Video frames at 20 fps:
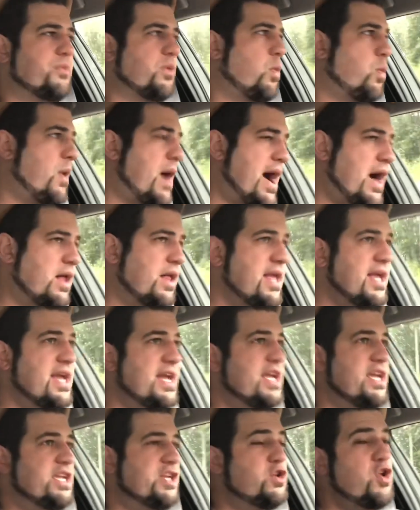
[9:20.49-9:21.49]
Well,
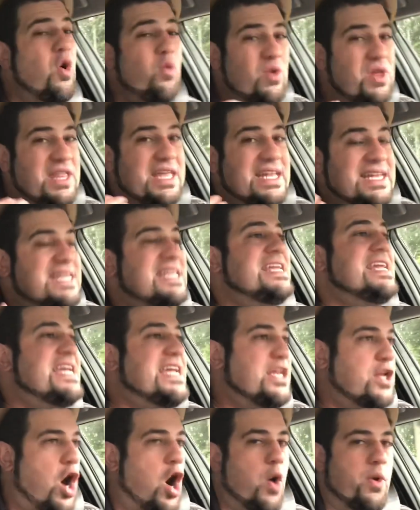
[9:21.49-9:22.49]
you don't really
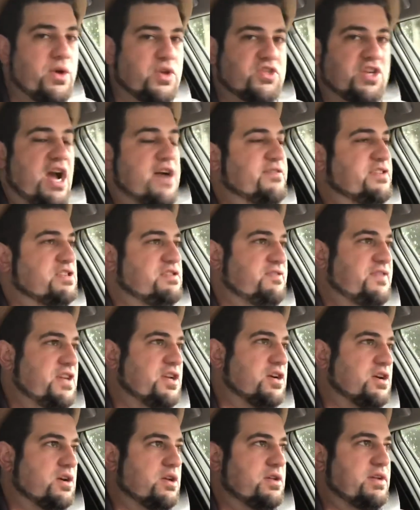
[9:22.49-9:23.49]
need all-wheel drive this
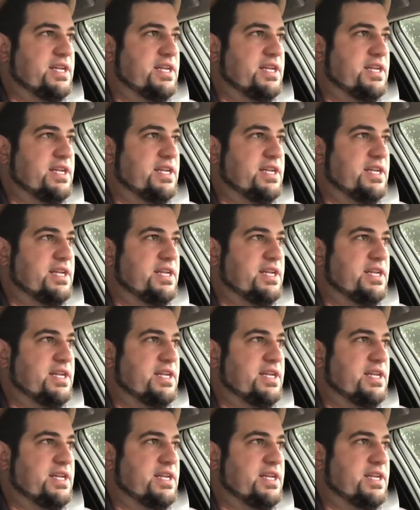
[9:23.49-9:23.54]
vehicle.